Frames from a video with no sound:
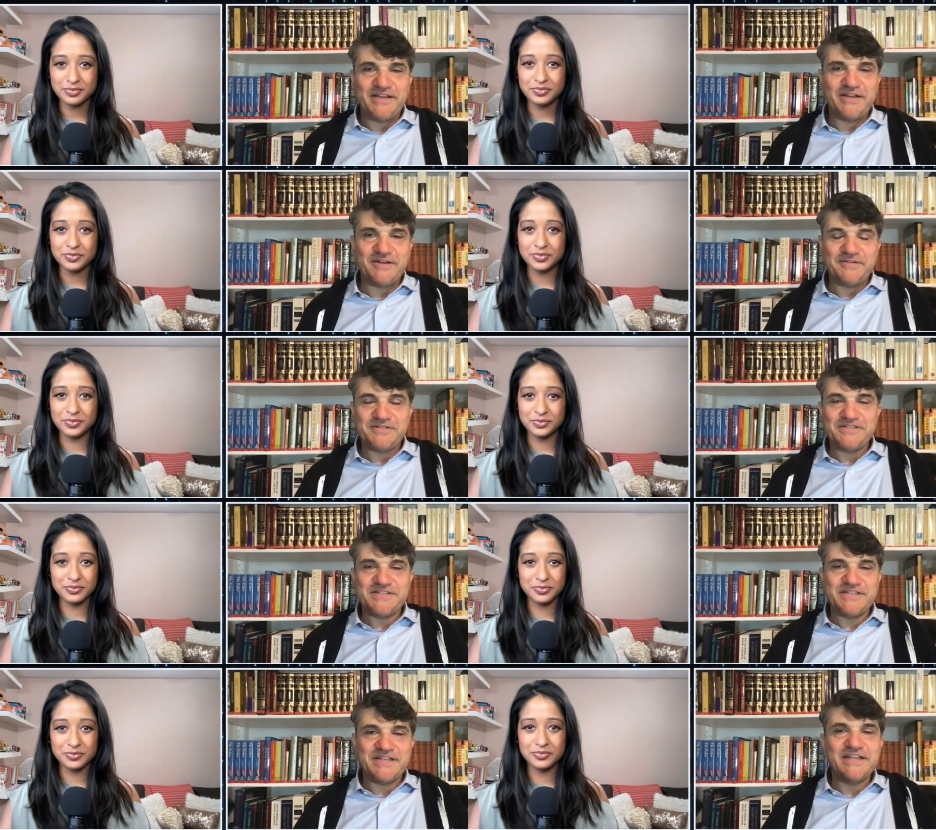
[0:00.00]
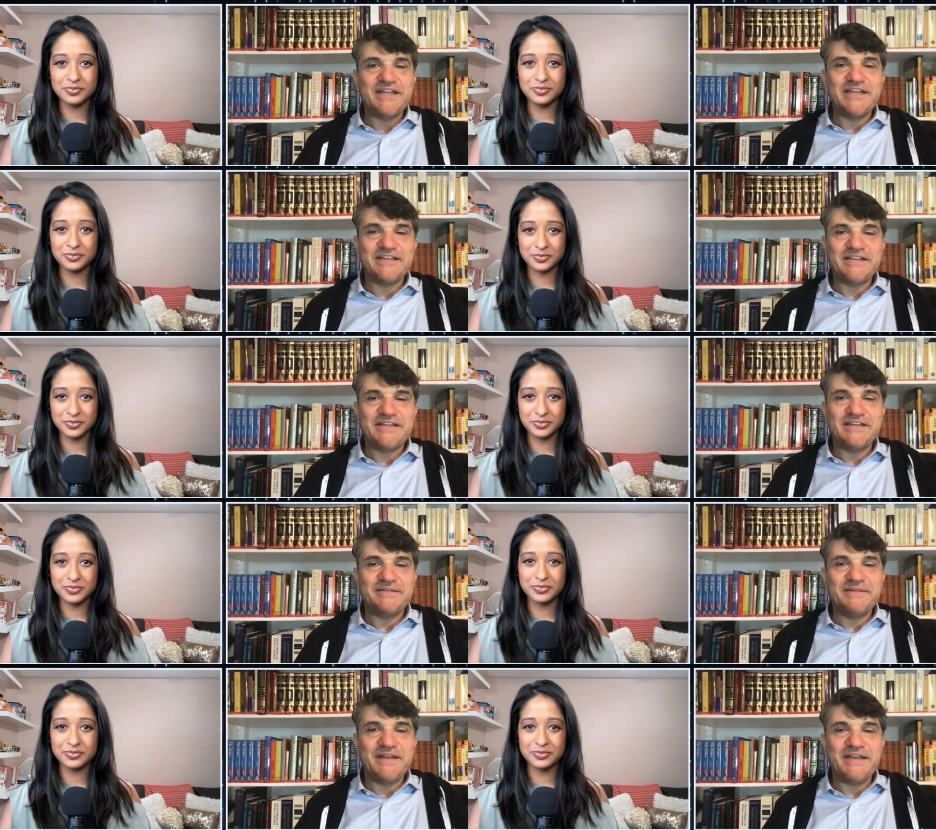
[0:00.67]
Speaker 1: currency
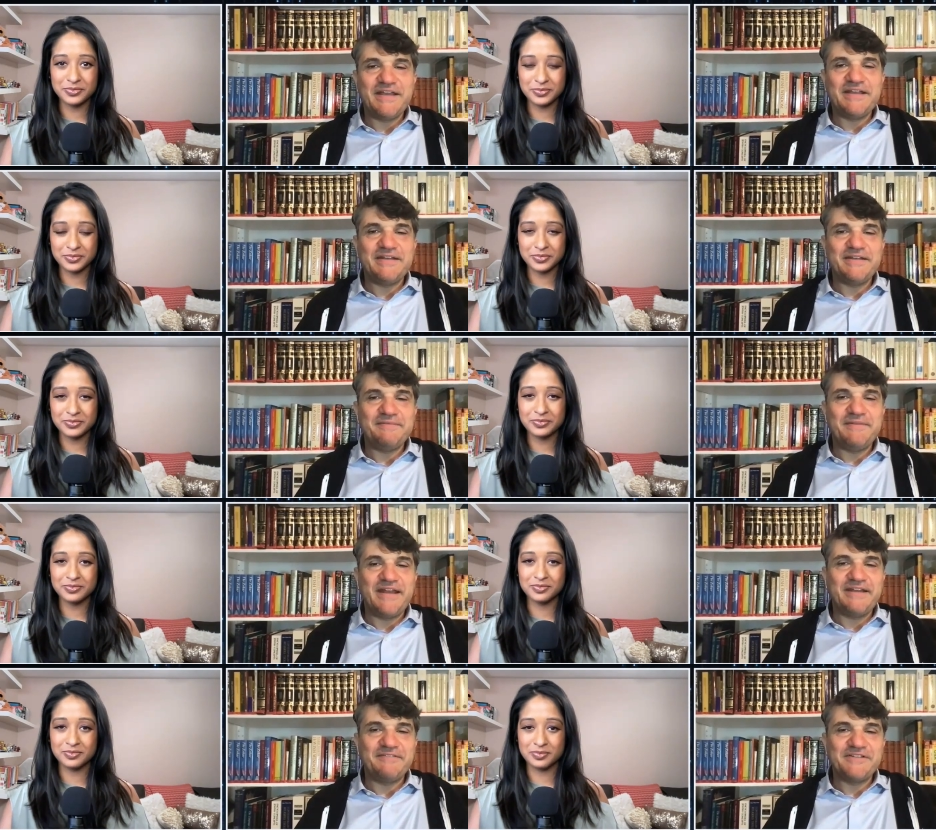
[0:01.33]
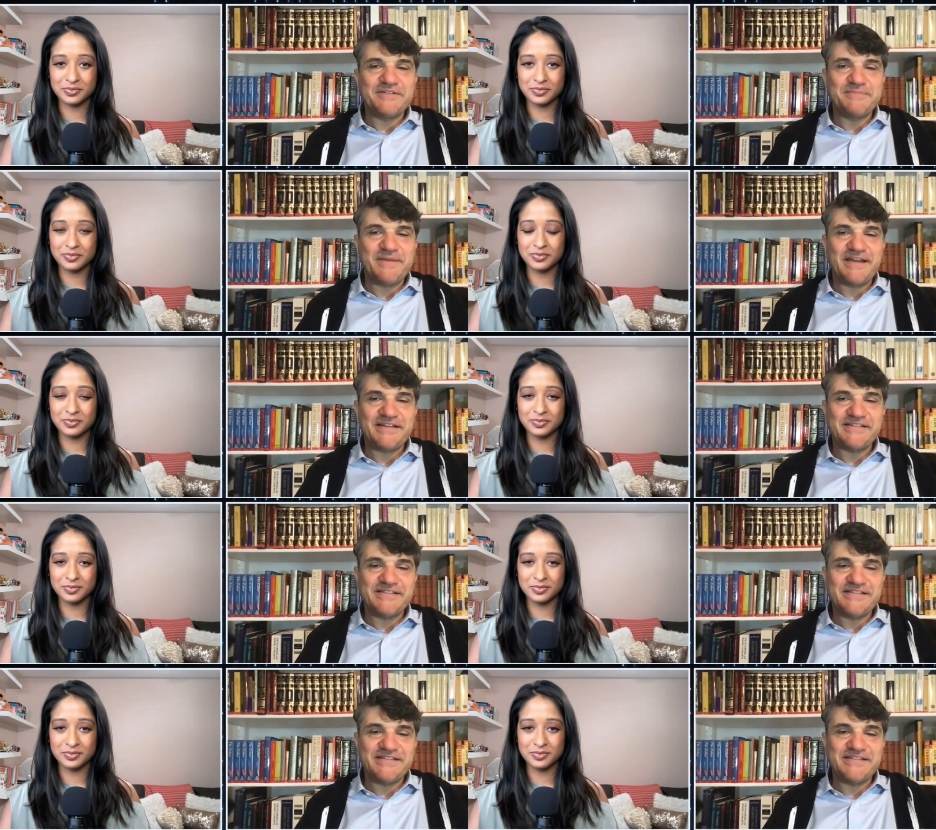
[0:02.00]
in in many respects.